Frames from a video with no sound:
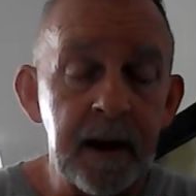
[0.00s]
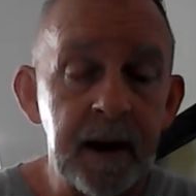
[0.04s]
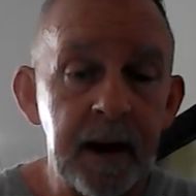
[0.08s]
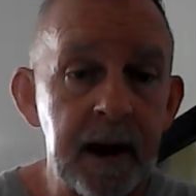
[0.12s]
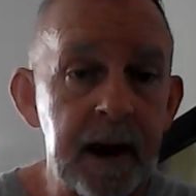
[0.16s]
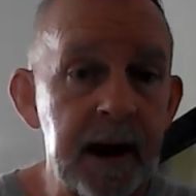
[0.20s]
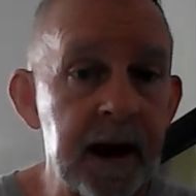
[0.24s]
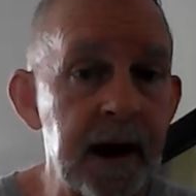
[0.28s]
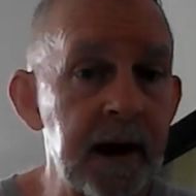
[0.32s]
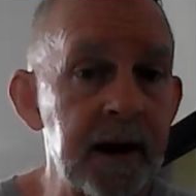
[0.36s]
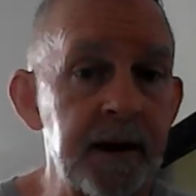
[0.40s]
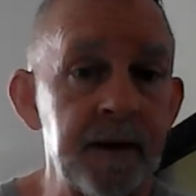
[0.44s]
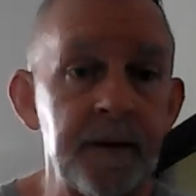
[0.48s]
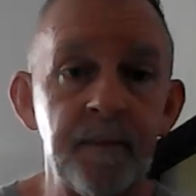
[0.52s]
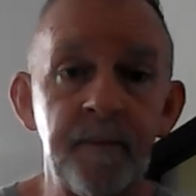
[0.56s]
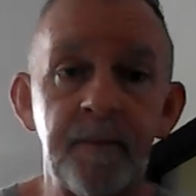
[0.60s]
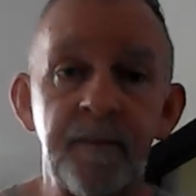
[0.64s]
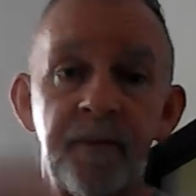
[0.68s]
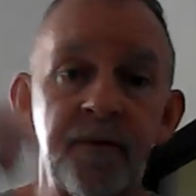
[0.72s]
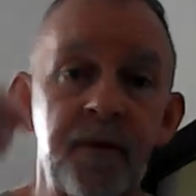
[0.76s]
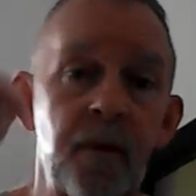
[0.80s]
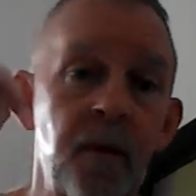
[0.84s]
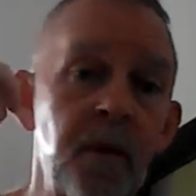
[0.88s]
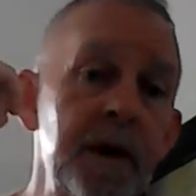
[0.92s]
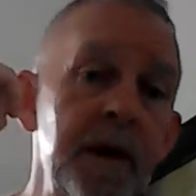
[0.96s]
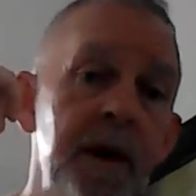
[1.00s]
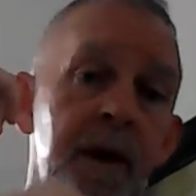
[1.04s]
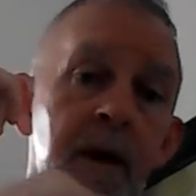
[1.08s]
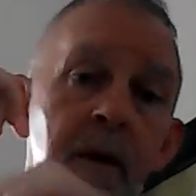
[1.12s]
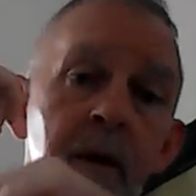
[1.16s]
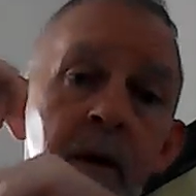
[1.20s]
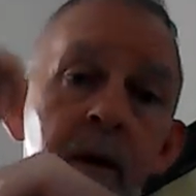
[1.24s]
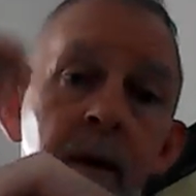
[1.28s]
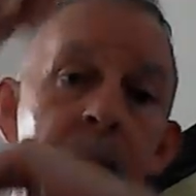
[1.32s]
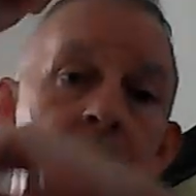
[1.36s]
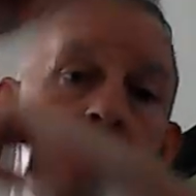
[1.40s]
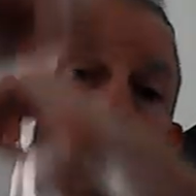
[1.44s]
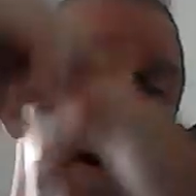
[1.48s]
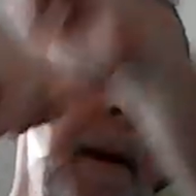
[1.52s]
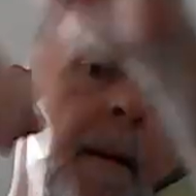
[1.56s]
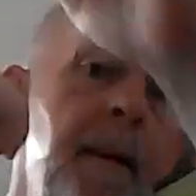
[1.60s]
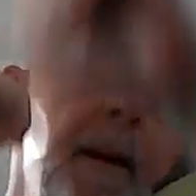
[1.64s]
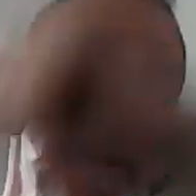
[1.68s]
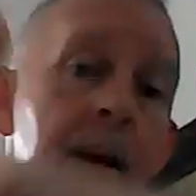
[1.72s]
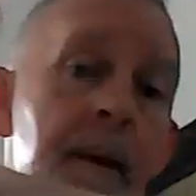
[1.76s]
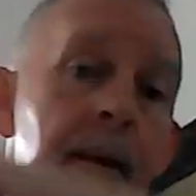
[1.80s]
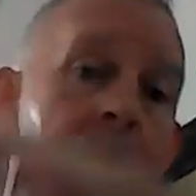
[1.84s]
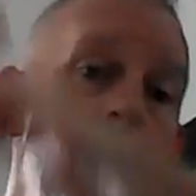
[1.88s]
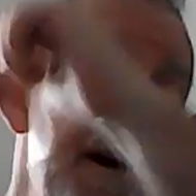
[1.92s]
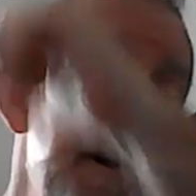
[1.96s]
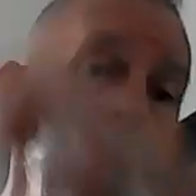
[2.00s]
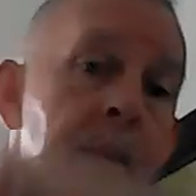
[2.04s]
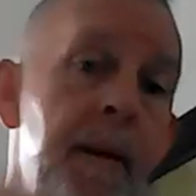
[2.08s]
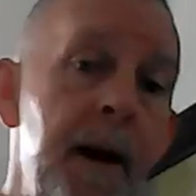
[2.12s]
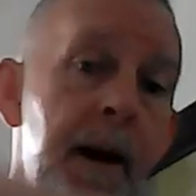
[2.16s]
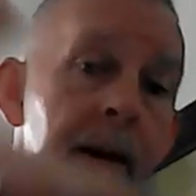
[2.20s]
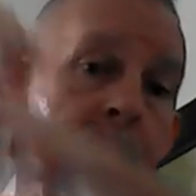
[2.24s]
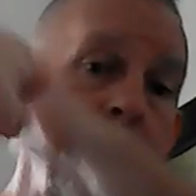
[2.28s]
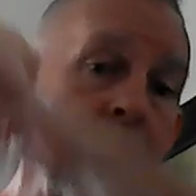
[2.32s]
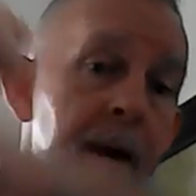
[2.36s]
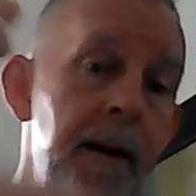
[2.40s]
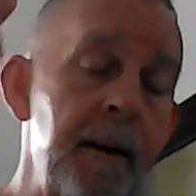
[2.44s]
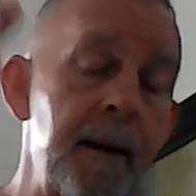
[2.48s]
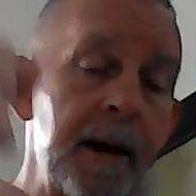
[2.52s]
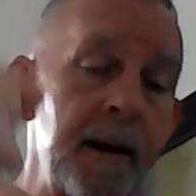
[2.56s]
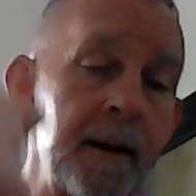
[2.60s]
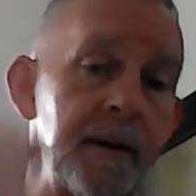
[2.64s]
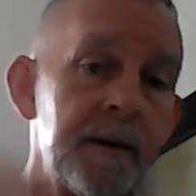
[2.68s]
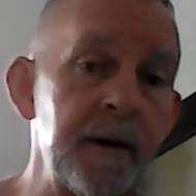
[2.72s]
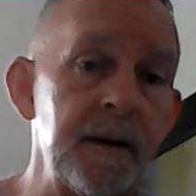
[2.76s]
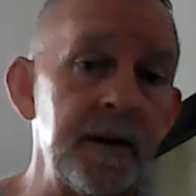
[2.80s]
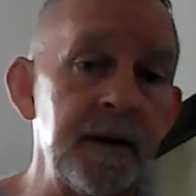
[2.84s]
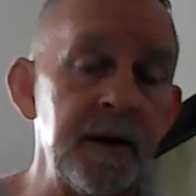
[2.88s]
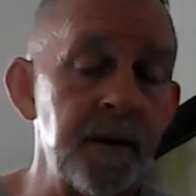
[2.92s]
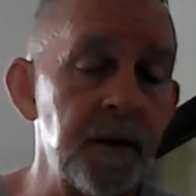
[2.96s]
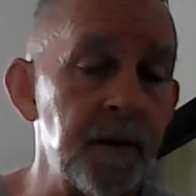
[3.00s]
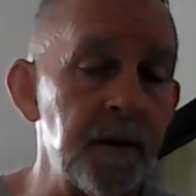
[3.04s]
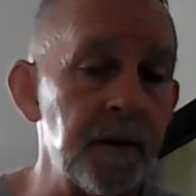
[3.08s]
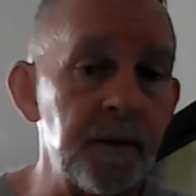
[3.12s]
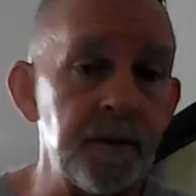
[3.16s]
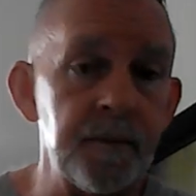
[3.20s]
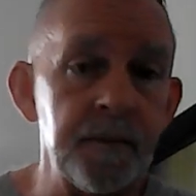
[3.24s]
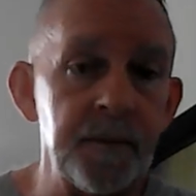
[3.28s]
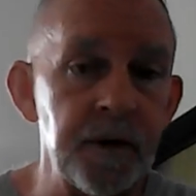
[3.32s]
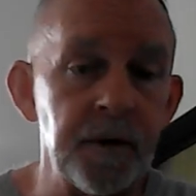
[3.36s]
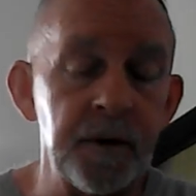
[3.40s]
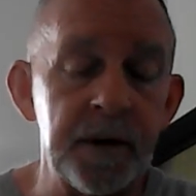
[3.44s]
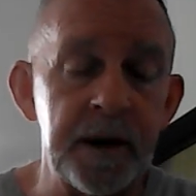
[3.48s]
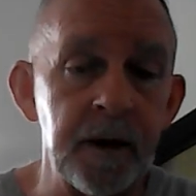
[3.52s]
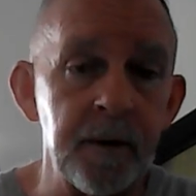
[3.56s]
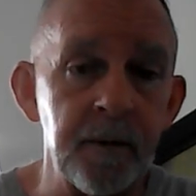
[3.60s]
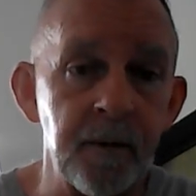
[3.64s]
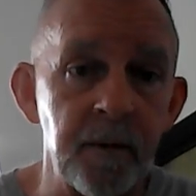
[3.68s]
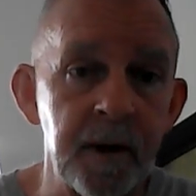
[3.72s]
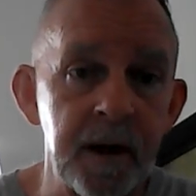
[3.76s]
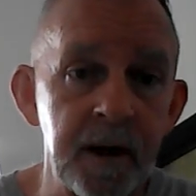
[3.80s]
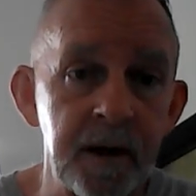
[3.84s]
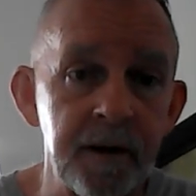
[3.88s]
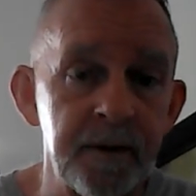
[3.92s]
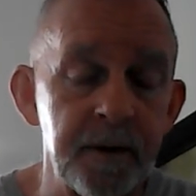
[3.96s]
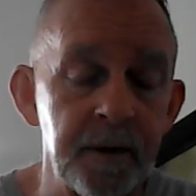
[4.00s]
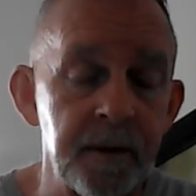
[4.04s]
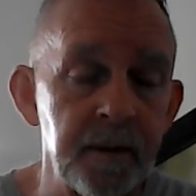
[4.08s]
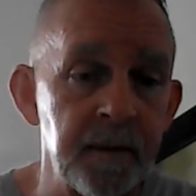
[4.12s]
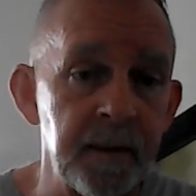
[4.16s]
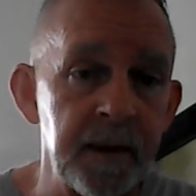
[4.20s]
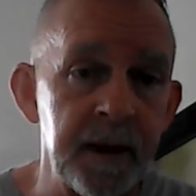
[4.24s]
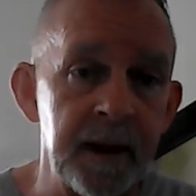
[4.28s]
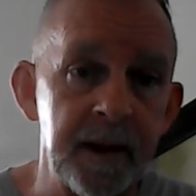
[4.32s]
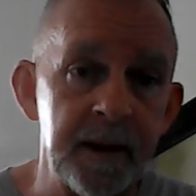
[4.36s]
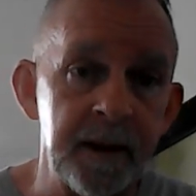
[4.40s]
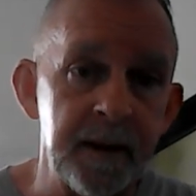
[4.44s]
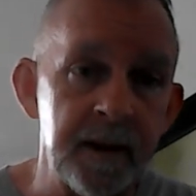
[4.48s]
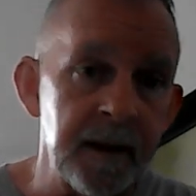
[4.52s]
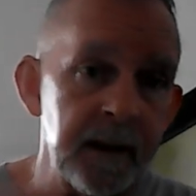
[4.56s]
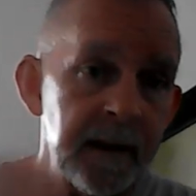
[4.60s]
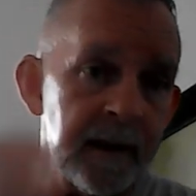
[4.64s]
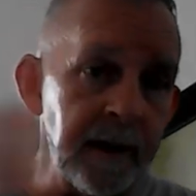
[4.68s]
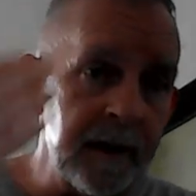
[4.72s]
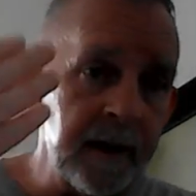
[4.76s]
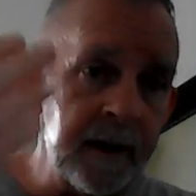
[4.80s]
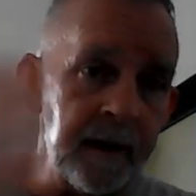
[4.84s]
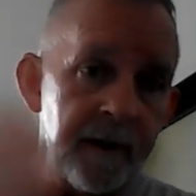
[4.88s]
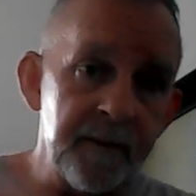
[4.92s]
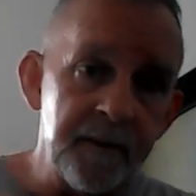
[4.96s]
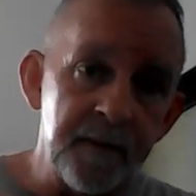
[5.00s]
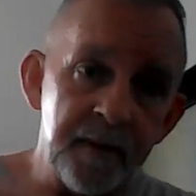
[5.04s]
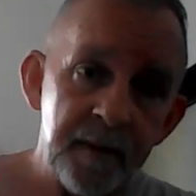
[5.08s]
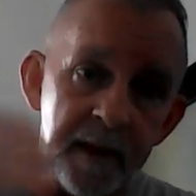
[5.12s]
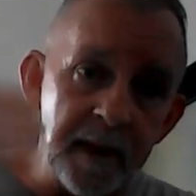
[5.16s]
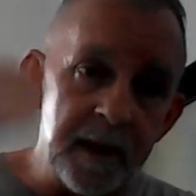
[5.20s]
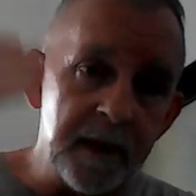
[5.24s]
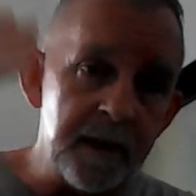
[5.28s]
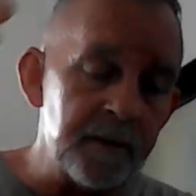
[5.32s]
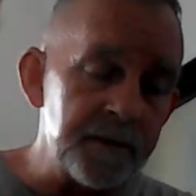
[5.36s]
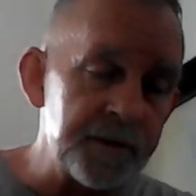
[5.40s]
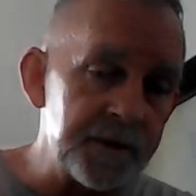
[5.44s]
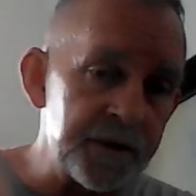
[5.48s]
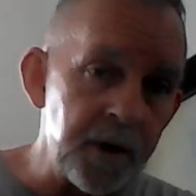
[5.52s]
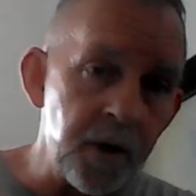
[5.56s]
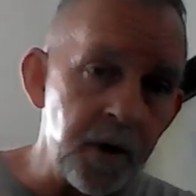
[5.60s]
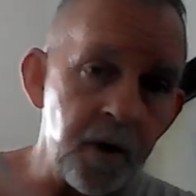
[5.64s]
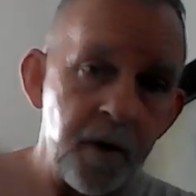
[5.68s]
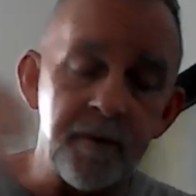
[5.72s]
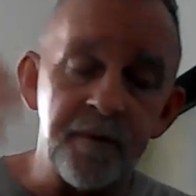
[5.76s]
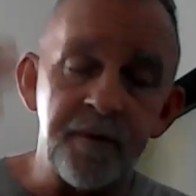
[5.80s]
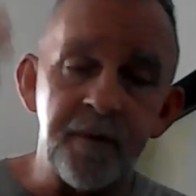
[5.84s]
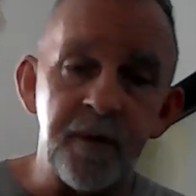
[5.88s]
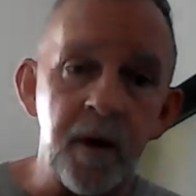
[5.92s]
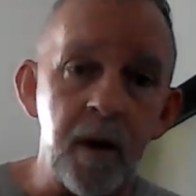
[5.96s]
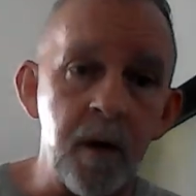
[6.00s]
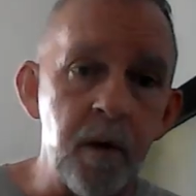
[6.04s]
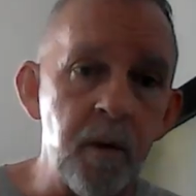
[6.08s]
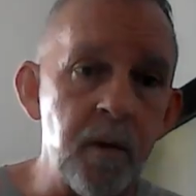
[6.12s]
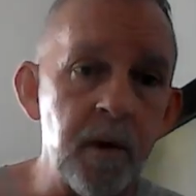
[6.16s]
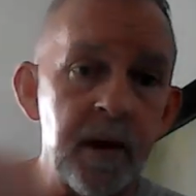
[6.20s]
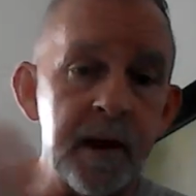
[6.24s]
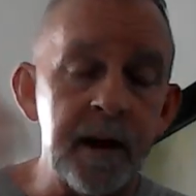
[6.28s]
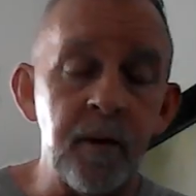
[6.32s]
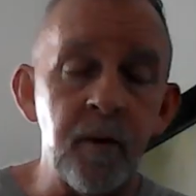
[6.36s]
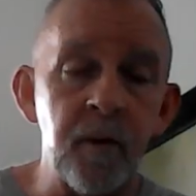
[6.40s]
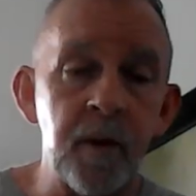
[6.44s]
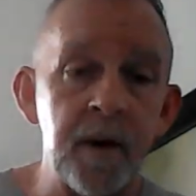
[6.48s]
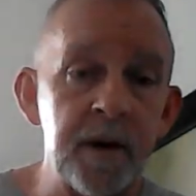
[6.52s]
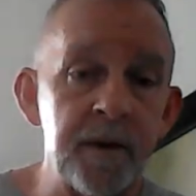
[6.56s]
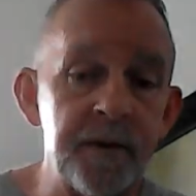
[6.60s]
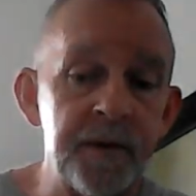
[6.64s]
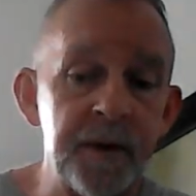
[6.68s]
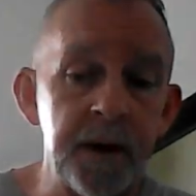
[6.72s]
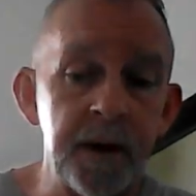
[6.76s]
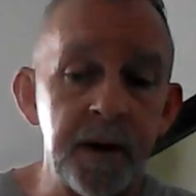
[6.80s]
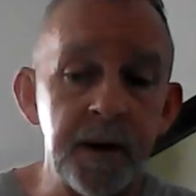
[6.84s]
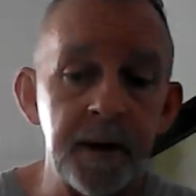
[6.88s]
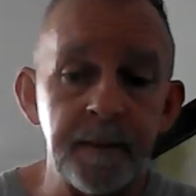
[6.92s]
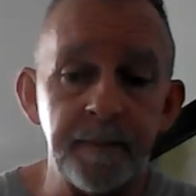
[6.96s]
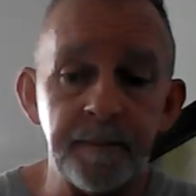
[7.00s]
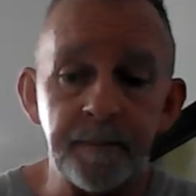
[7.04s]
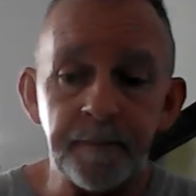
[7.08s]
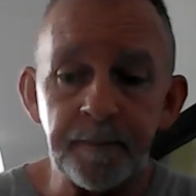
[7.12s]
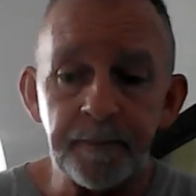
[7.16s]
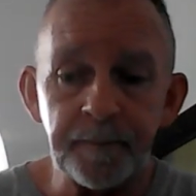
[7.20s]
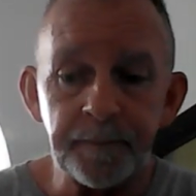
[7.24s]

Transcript: and before you know it, you'll you'll get a rhythm, and it'll start flowing with you,